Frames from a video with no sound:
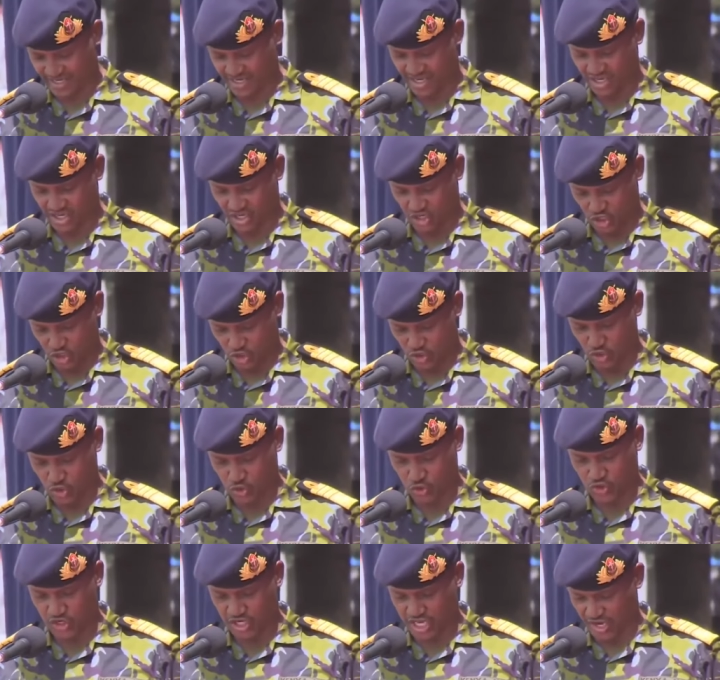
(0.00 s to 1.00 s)
you
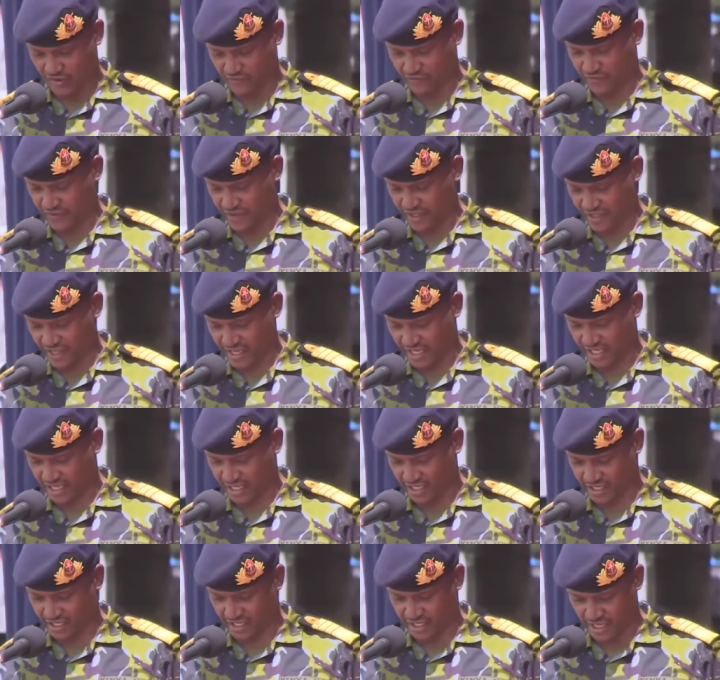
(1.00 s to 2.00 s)
gave the
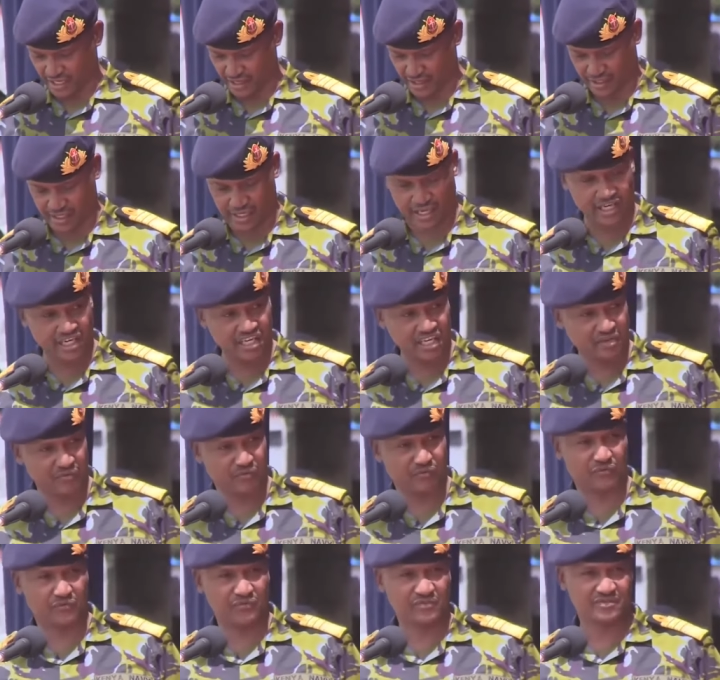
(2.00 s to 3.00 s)
K KDF
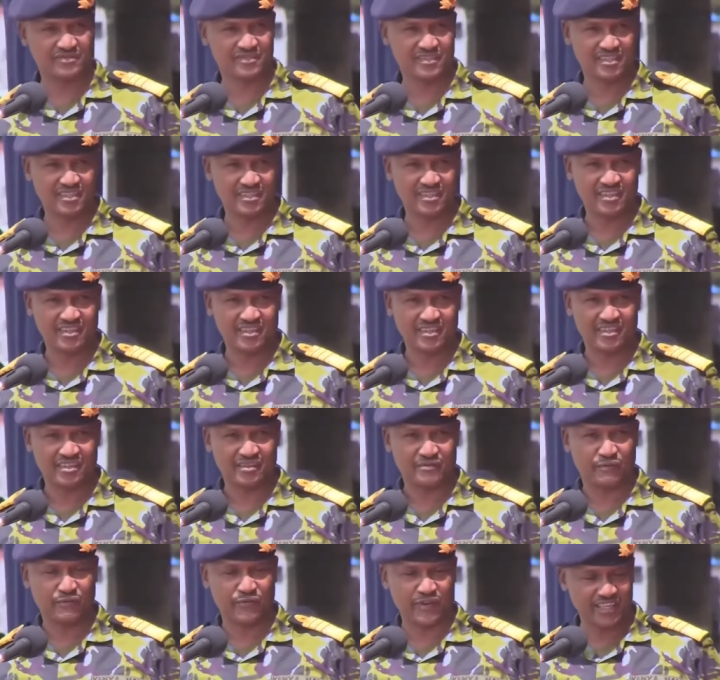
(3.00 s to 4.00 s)

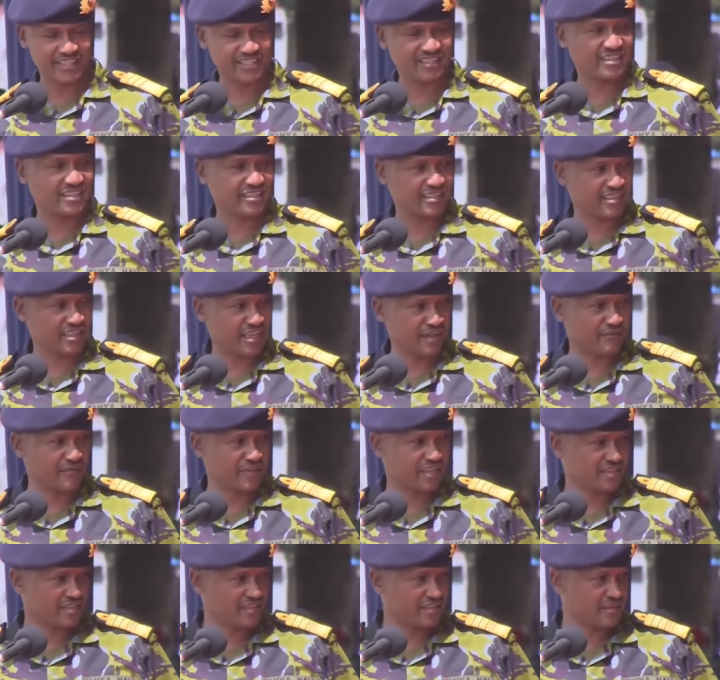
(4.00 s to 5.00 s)
first
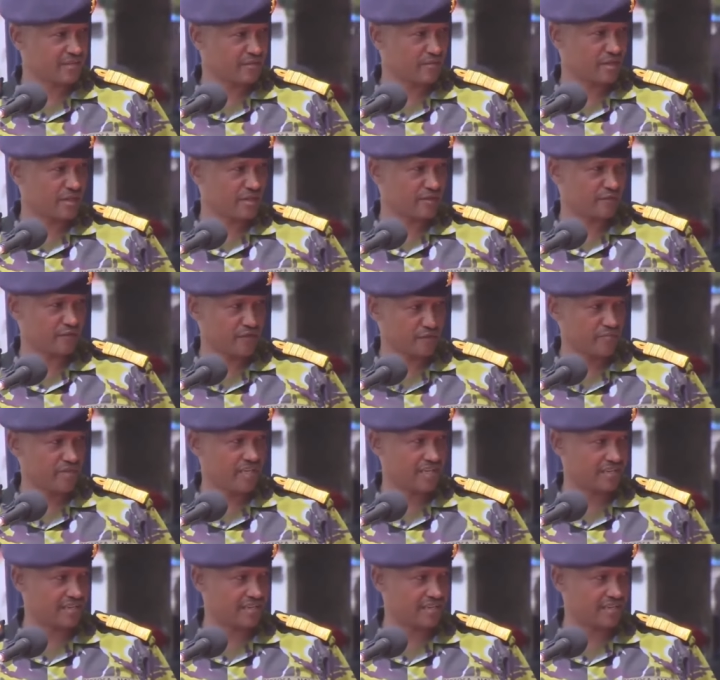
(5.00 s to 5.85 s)
service uh, female